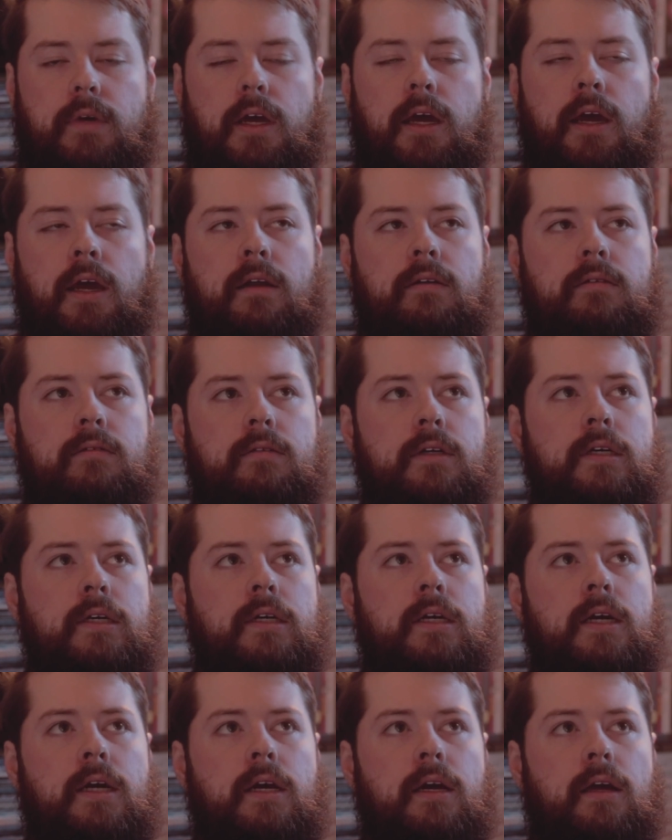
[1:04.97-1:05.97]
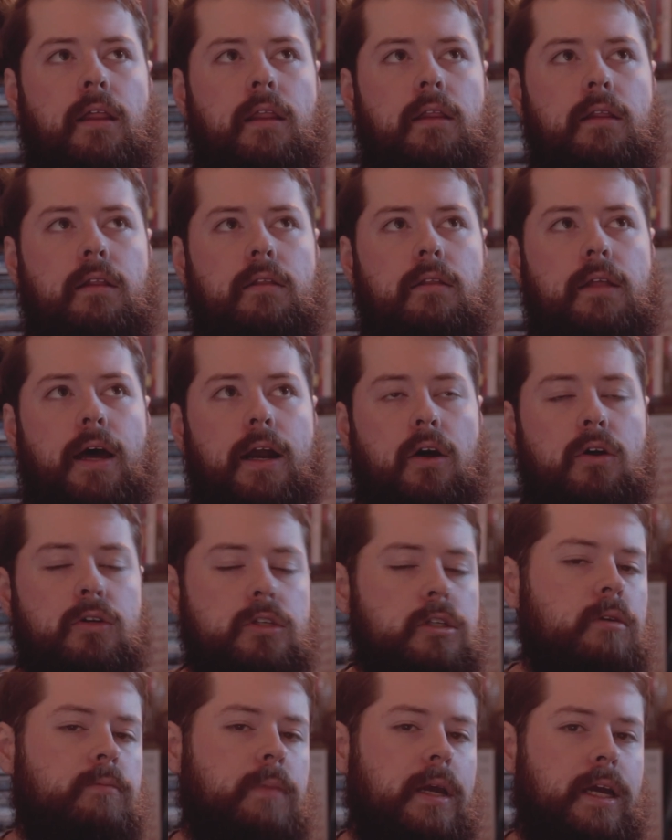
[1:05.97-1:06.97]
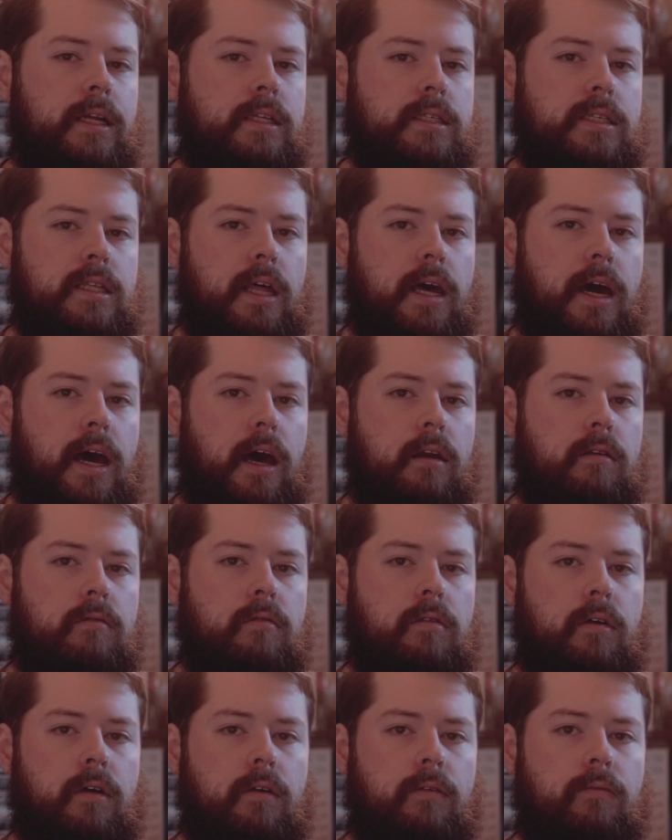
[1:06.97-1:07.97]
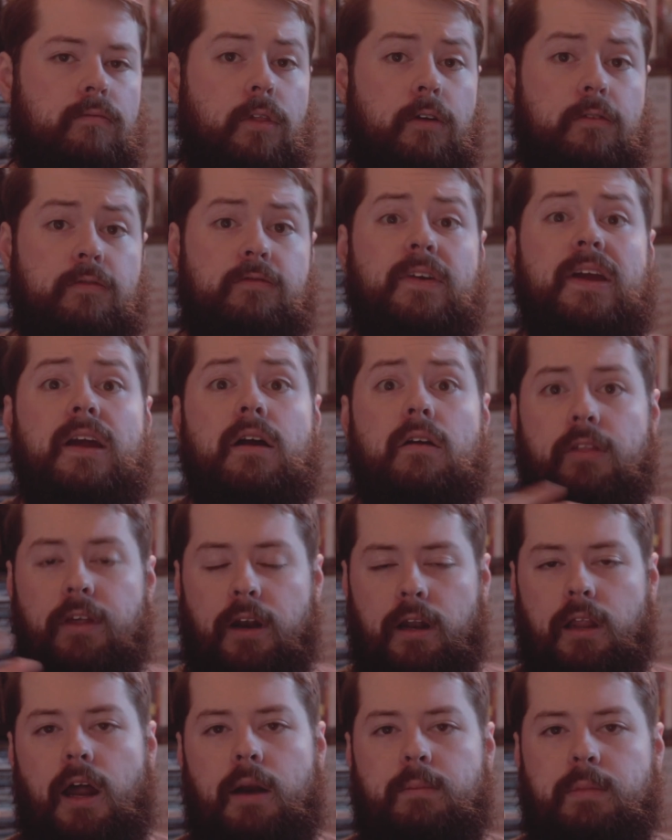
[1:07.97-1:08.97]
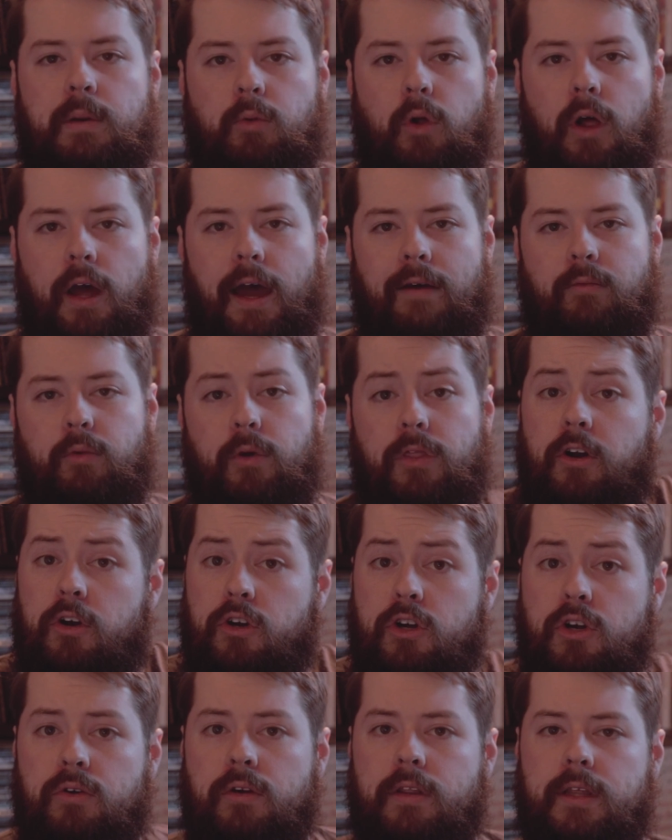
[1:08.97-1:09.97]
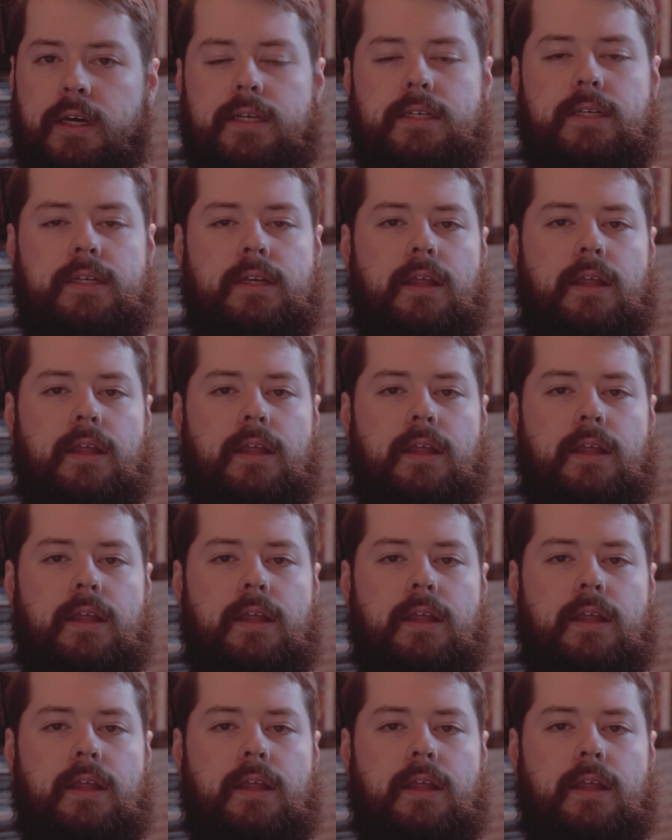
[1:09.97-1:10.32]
And that also means that the fear that a lot of people have when they're new to this,